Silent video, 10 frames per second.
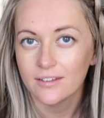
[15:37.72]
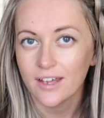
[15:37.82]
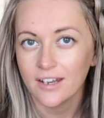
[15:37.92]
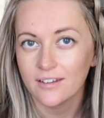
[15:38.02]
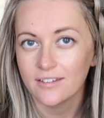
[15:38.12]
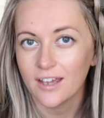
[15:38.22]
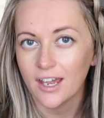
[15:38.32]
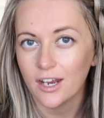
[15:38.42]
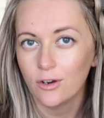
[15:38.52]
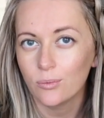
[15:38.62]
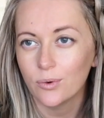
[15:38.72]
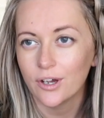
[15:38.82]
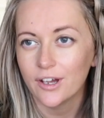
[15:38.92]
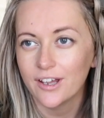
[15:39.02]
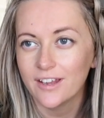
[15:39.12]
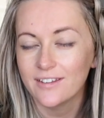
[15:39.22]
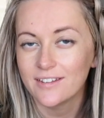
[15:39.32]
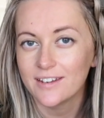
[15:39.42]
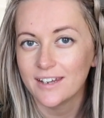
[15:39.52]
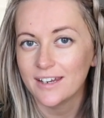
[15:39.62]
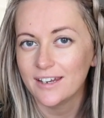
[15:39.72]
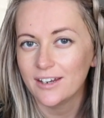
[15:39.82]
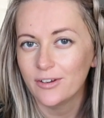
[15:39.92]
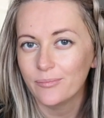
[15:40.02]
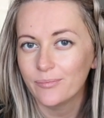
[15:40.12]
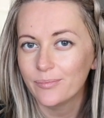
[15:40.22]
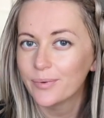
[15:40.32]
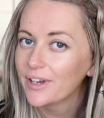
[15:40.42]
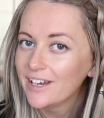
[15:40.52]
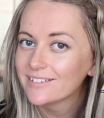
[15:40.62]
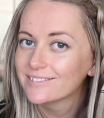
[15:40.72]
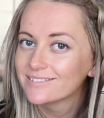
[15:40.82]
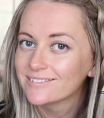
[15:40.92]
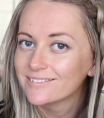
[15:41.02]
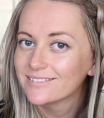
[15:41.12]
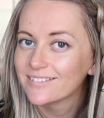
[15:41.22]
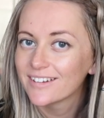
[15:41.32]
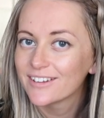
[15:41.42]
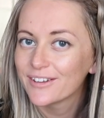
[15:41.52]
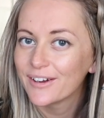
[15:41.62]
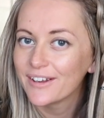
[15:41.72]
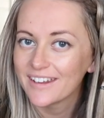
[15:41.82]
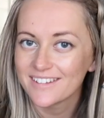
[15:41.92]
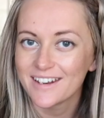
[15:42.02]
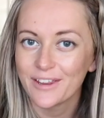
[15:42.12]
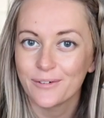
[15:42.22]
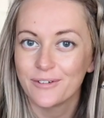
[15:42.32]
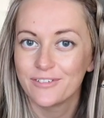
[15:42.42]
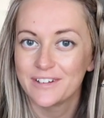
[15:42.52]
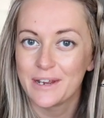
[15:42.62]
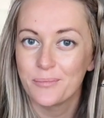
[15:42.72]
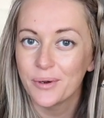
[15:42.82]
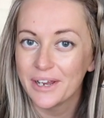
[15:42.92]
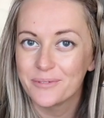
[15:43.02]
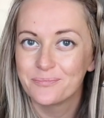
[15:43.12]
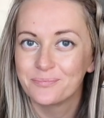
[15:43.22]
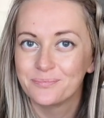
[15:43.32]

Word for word: side to side was team boy. So that's another one for team boy.